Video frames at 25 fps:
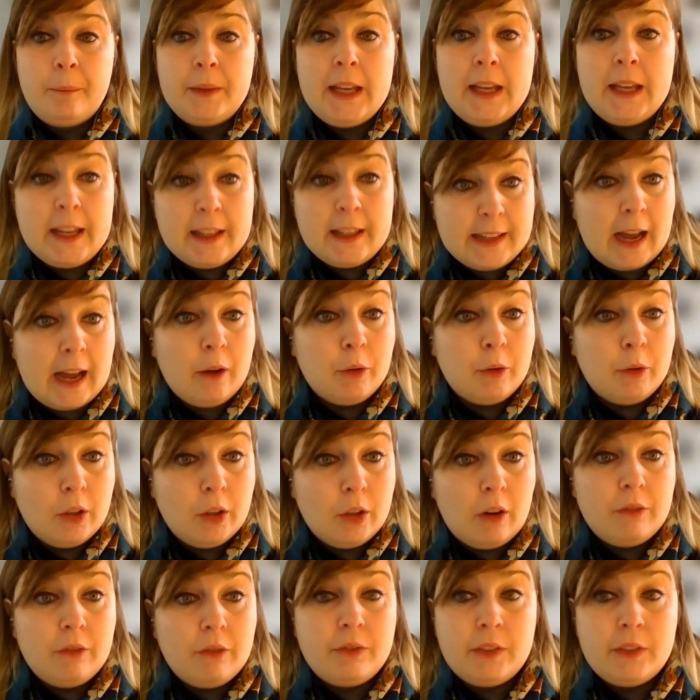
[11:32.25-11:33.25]
kicked out
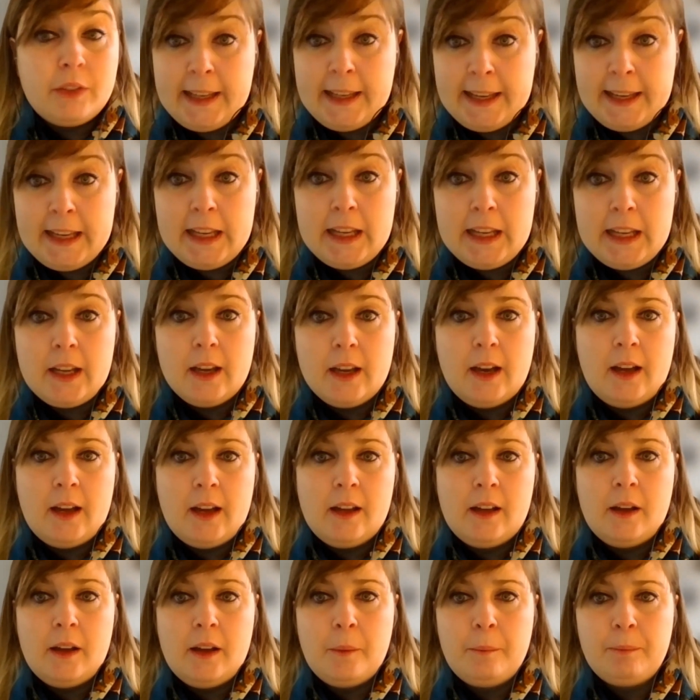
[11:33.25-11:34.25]
of key
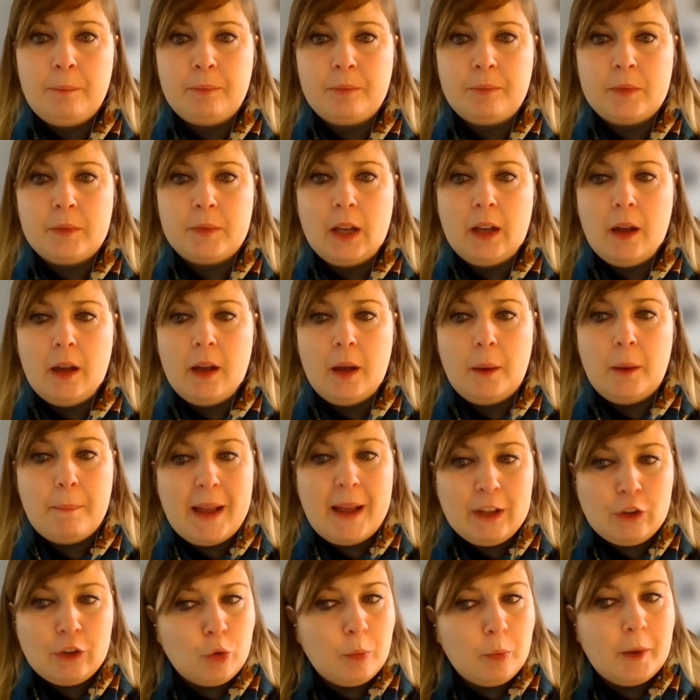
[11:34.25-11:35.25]

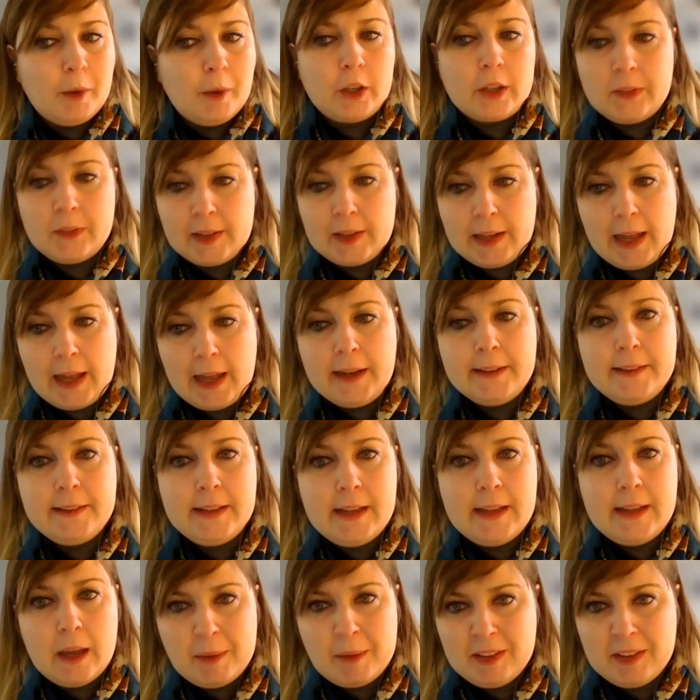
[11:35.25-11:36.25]
benchmarks like
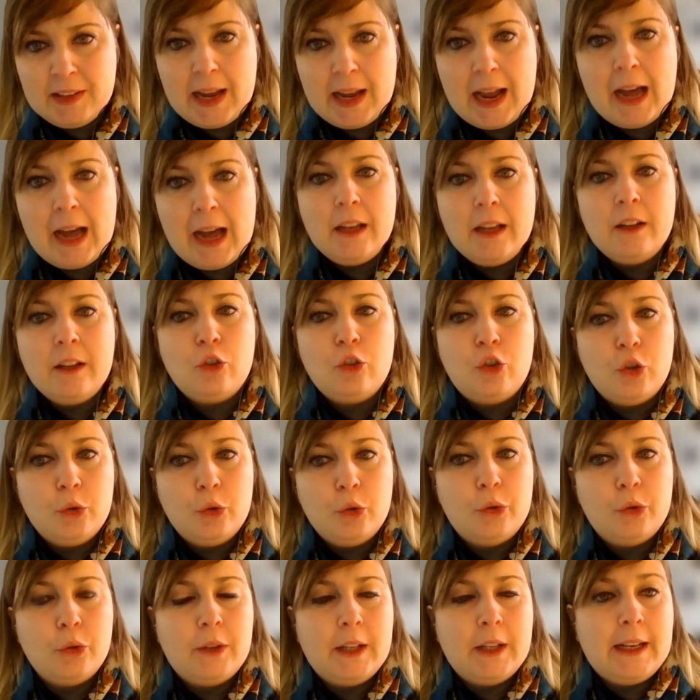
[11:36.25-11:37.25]
the MSCI
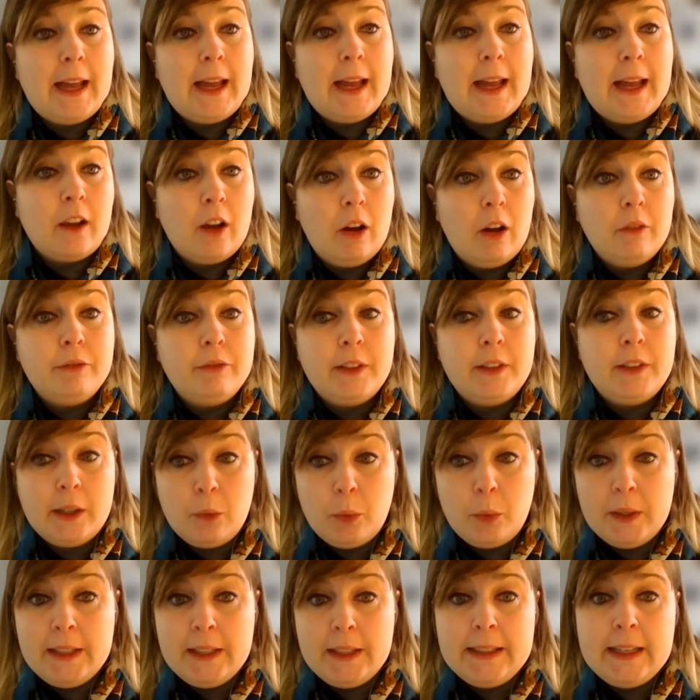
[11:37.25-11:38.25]
due to the lack of
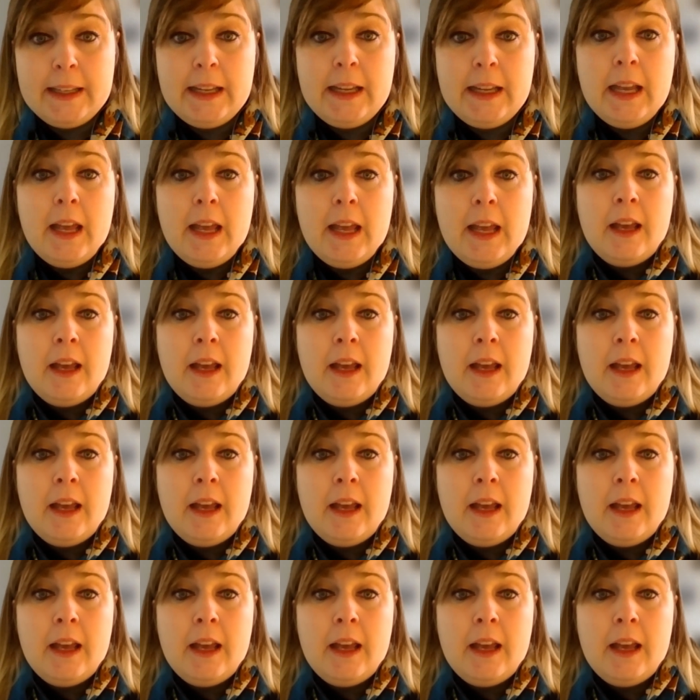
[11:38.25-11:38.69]
liquidity.